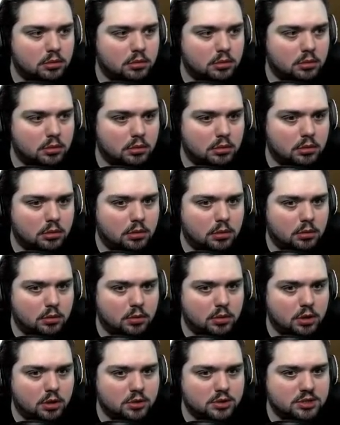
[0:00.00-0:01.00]
Oh, we're
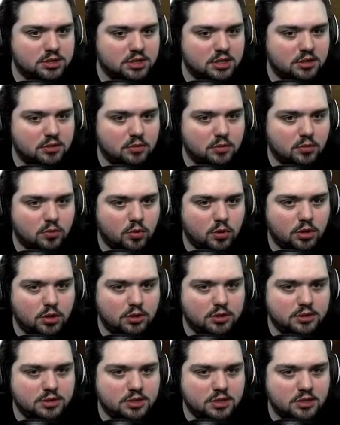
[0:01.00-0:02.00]
losing it. We're
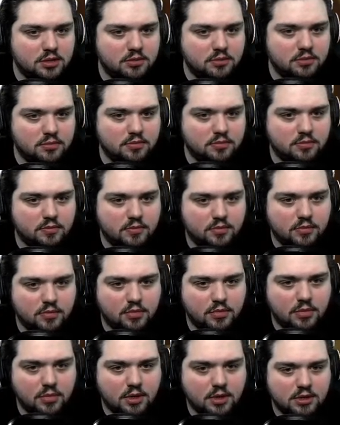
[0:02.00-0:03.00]
losing it.
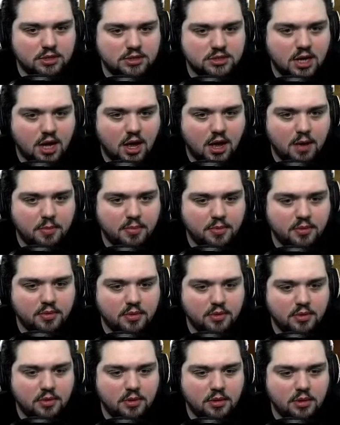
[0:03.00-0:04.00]
Stop.
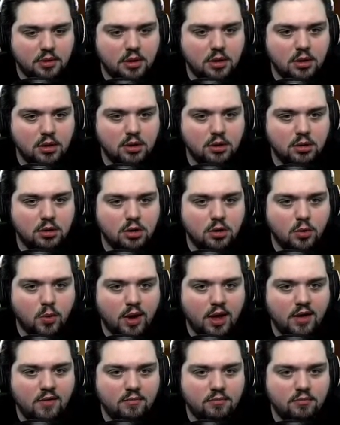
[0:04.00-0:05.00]
Do I
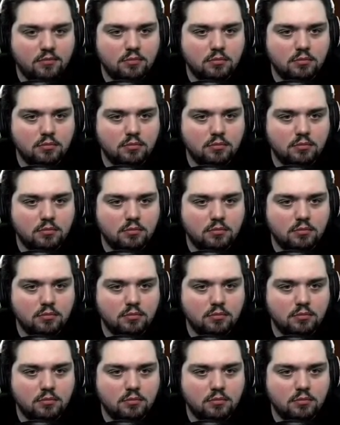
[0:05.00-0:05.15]
have...